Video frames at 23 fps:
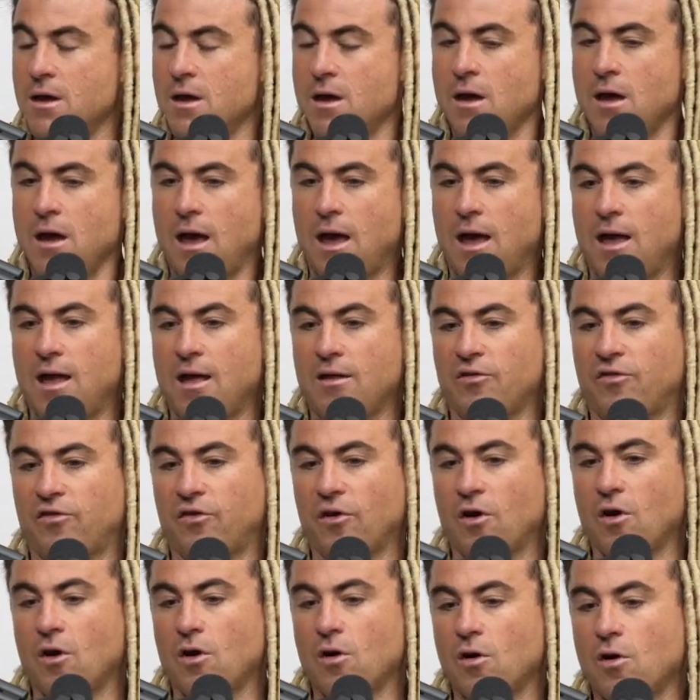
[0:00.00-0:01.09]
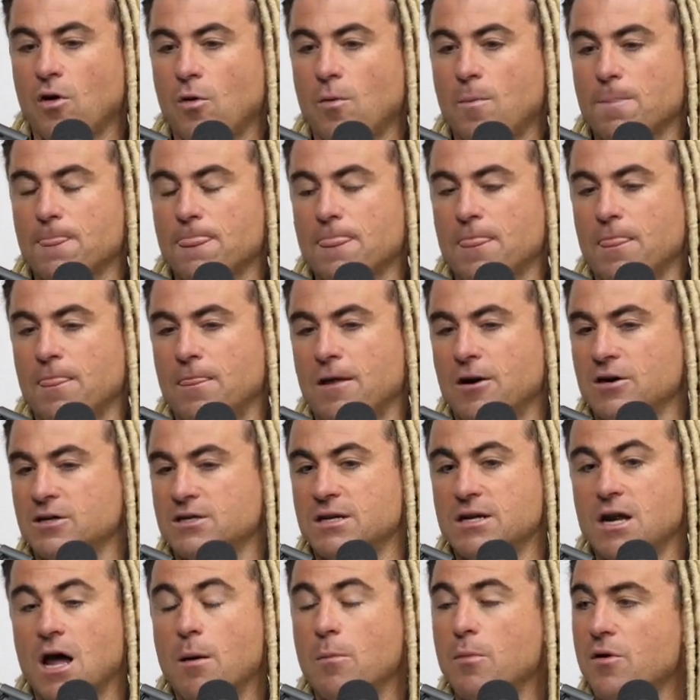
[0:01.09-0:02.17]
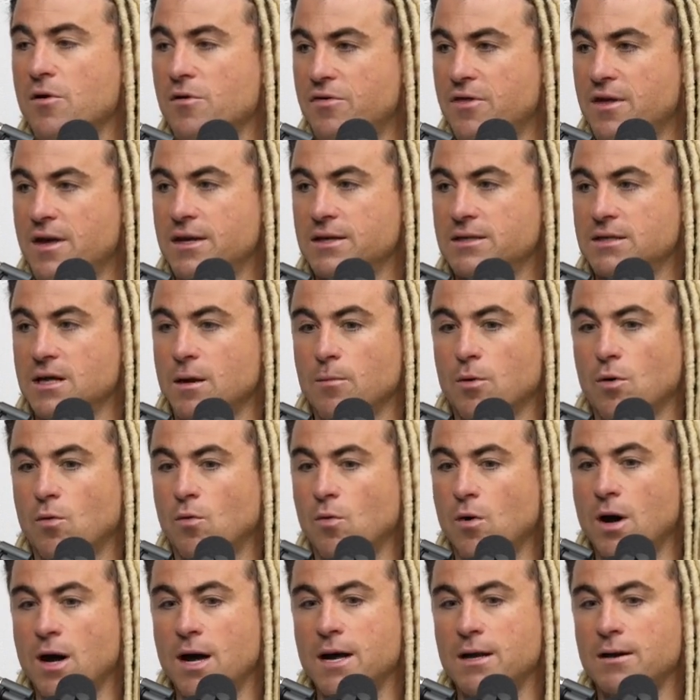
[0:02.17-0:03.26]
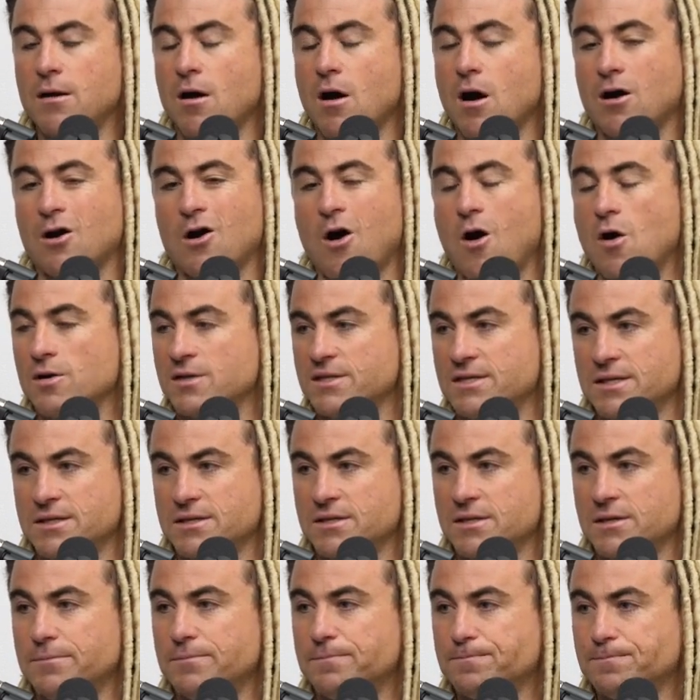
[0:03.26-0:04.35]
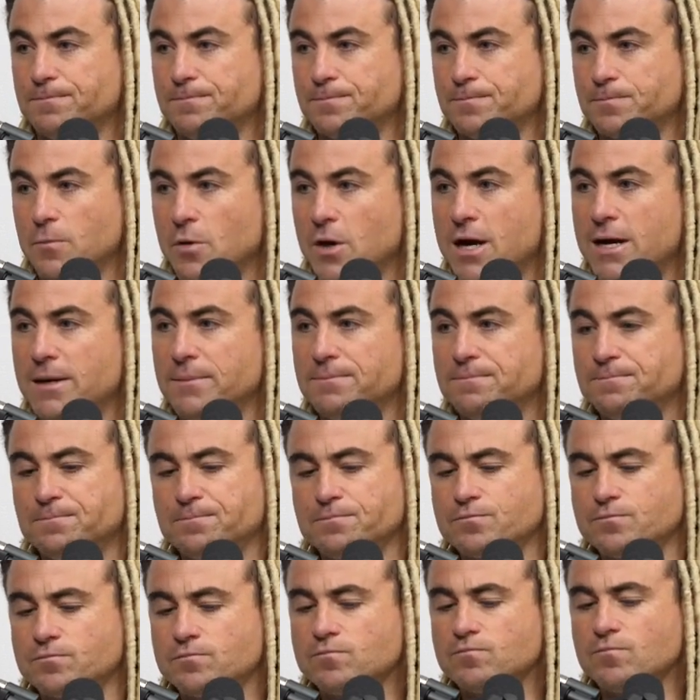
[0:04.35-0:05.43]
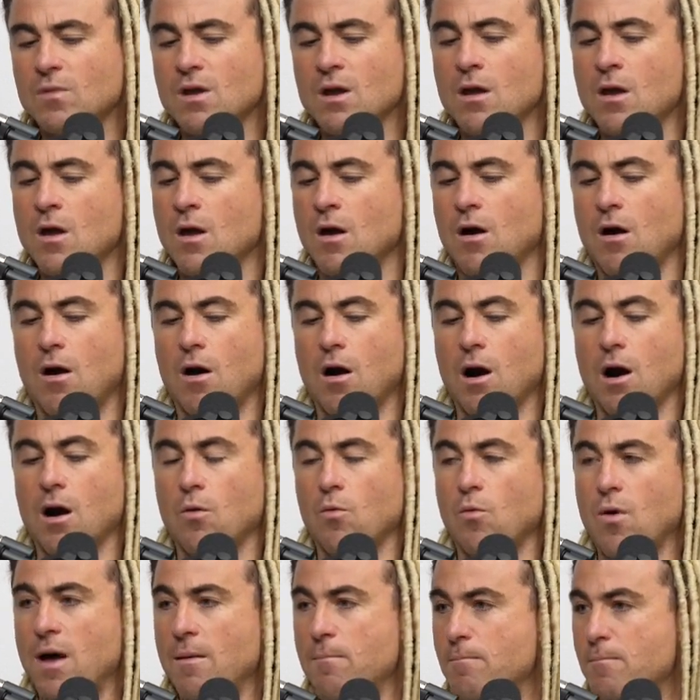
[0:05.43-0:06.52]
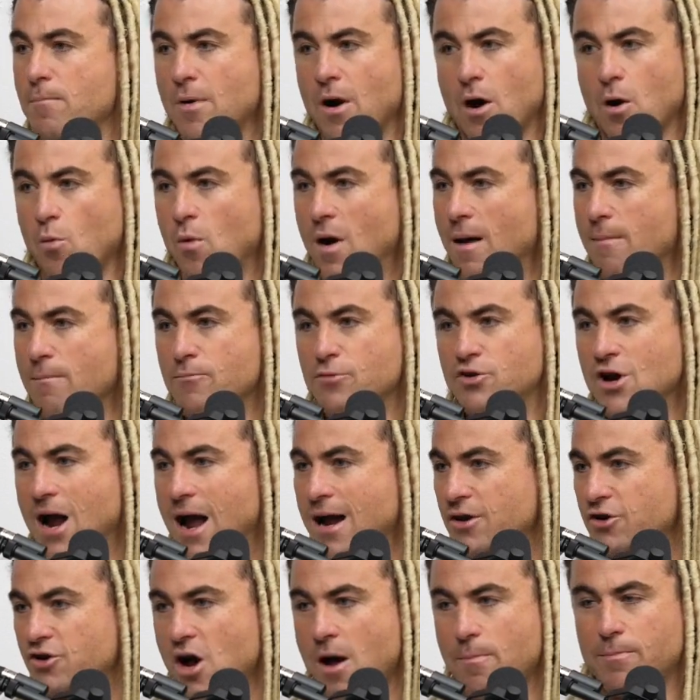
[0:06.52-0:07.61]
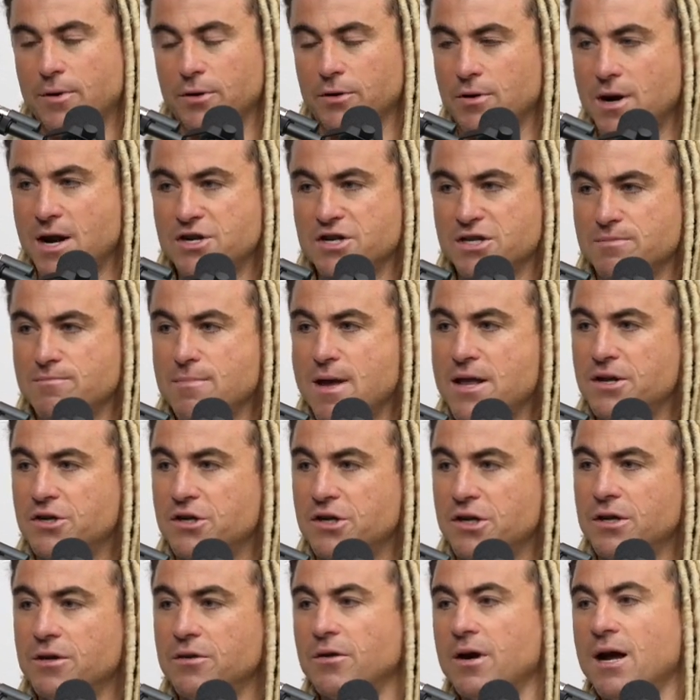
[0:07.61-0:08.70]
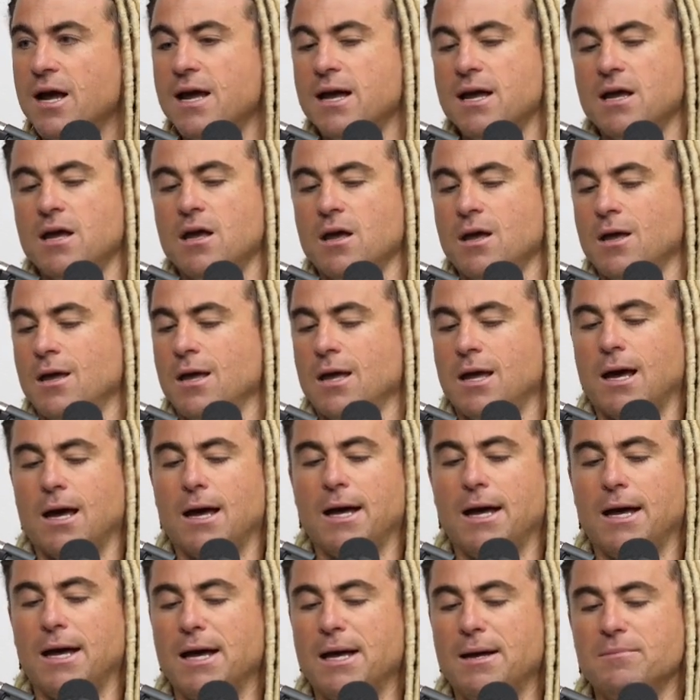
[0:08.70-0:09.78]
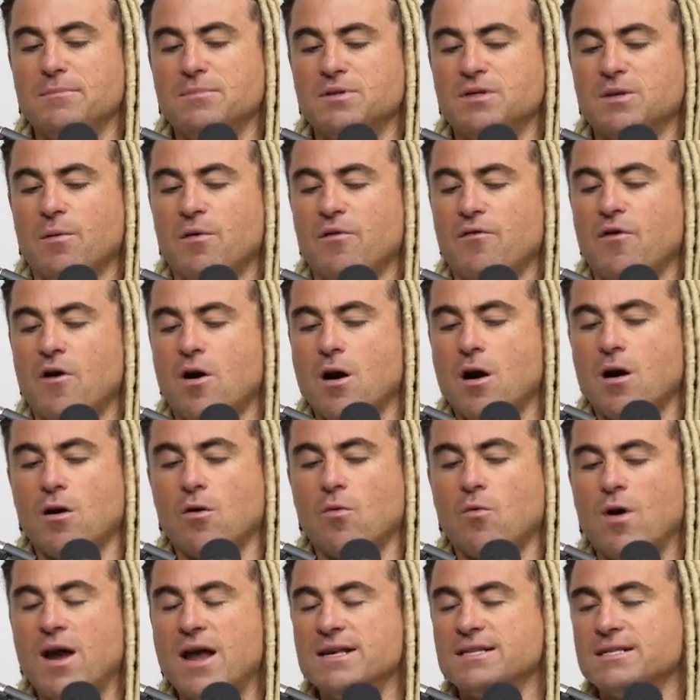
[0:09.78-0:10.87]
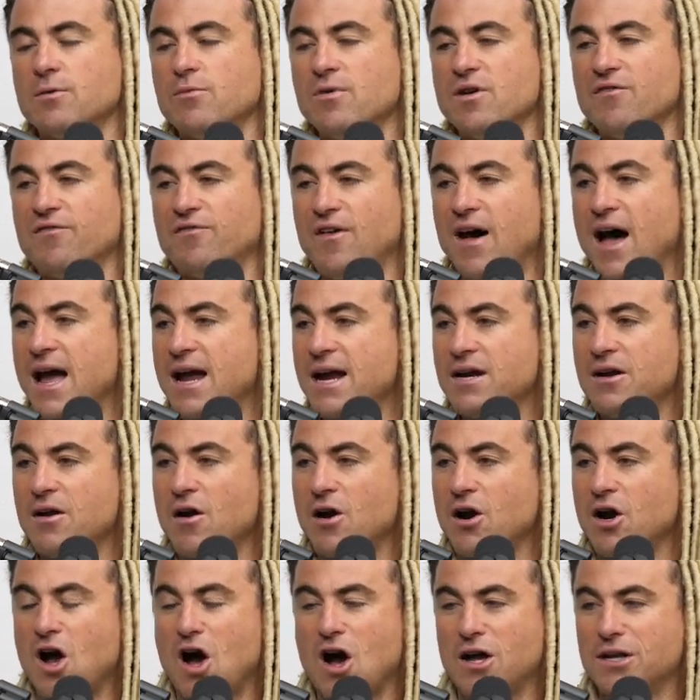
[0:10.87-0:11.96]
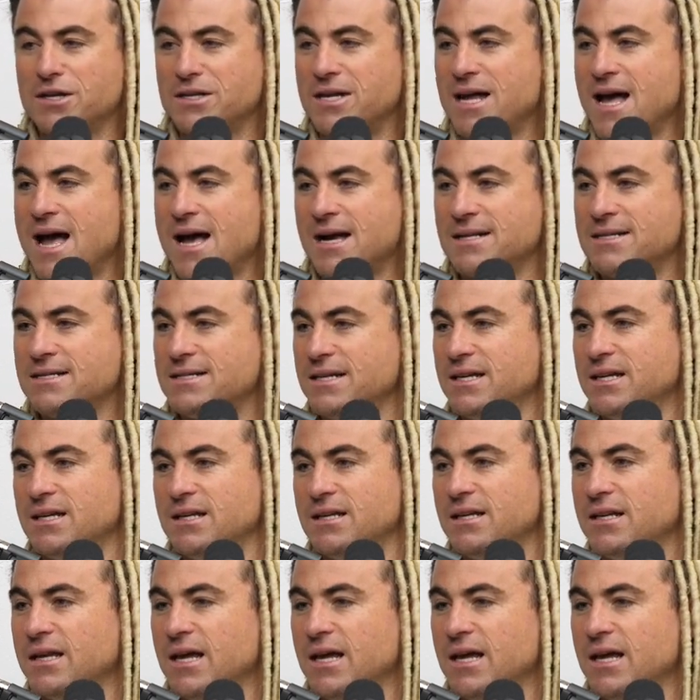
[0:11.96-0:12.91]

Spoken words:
And so there's a number of things. Number one, our call system, right? Mm-hmm. Our web drag and drop builder I just mentioned, right? Yeah. Some of our ways that we find our contacts and,